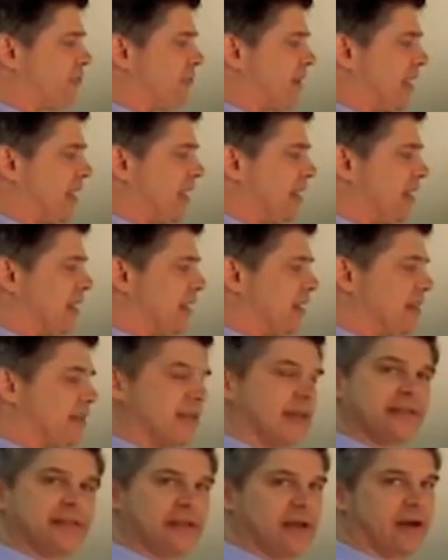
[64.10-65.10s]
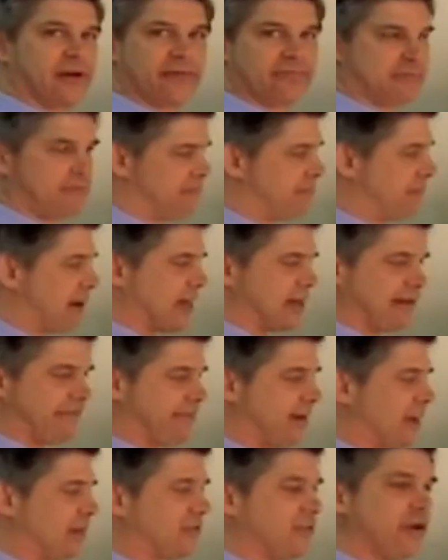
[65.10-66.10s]
be that their body
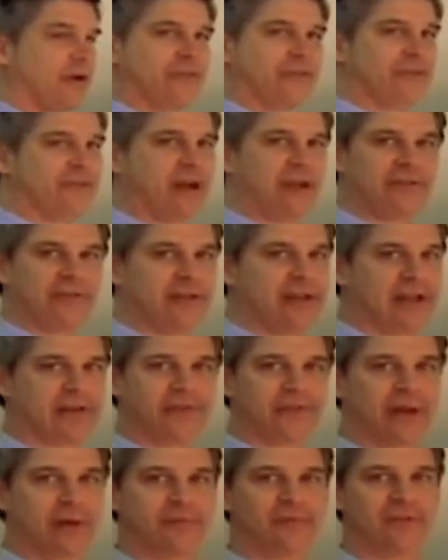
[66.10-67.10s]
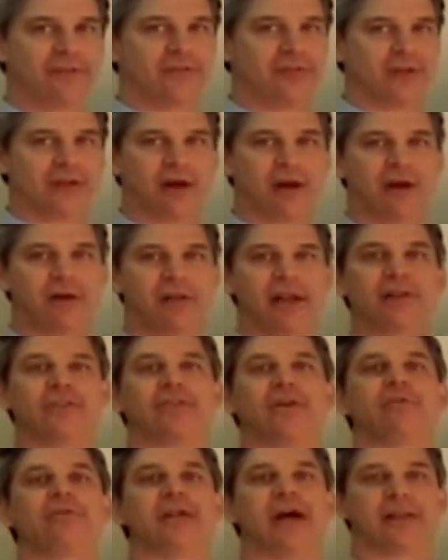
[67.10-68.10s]
finds no stress in that substance at all, and
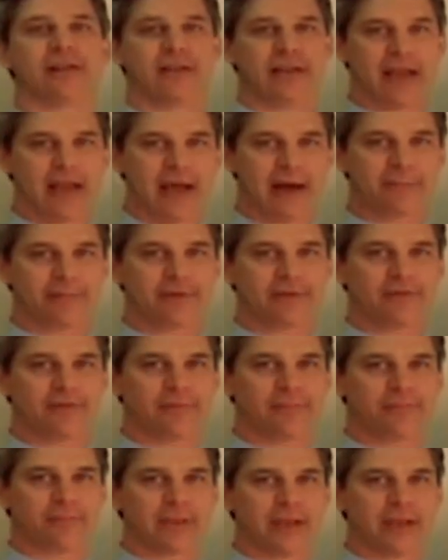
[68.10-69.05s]
so nothing happens.